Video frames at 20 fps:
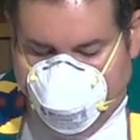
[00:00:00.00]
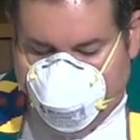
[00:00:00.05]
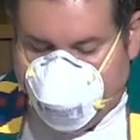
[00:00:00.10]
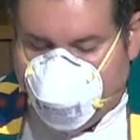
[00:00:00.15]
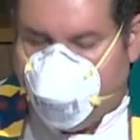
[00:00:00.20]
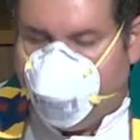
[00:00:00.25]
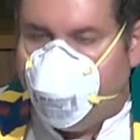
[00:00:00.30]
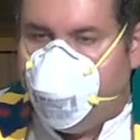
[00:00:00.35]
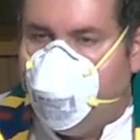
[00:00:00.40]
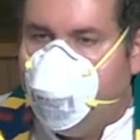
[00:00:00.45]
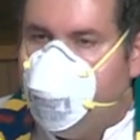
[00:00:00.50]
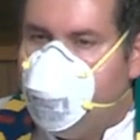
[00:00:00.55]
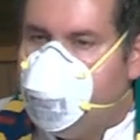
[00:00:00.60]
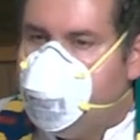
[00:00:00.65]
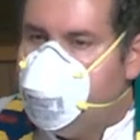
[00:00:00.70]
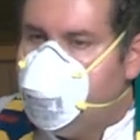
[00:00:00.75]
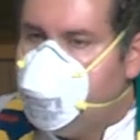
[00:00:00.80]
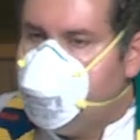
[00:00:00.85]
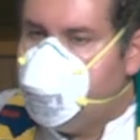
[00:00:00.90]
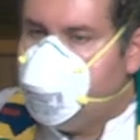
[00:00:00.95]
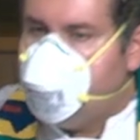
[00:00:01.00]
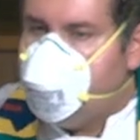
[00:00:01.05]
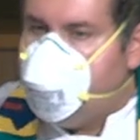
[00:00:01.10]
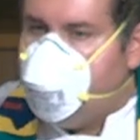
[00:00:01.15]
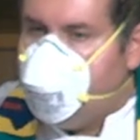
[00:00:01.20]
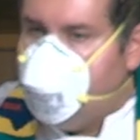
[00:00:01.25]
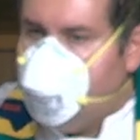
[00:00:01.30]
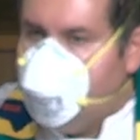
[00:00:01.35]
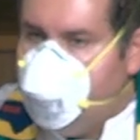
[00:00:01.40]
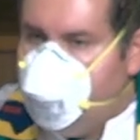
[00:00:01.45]
the Roman
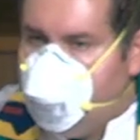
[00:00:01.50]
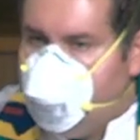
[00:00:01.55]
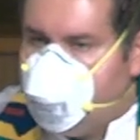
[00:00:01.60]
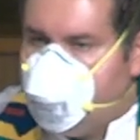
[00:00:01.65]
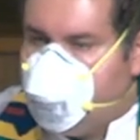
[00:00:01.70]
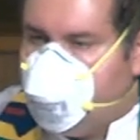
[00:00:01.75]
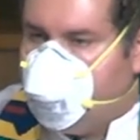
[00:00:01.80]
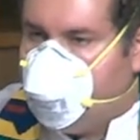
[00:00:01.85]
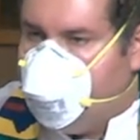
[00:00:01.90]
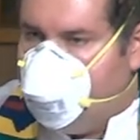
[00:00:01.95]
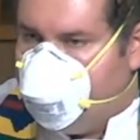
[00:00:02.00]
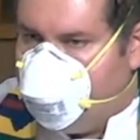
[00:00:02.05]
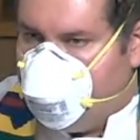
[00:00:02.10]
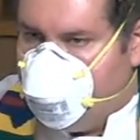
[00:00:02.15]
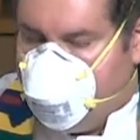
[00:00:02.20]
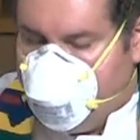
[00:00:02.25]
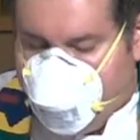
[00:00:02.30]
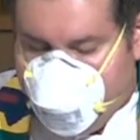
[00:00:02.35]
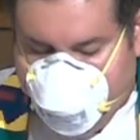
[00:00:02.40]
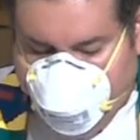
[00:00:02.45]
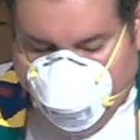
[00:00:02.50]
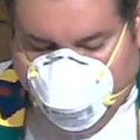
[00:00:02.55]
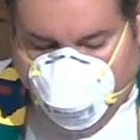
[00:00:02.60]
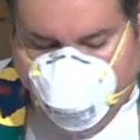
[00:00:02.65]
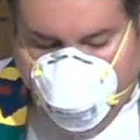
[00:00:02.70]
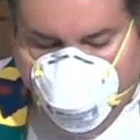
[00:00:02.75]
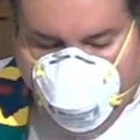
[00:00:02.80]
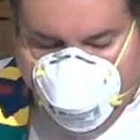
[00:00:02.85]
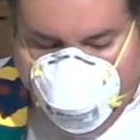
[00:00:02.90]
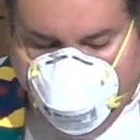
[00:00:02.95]
See, that's the governance of Rome, the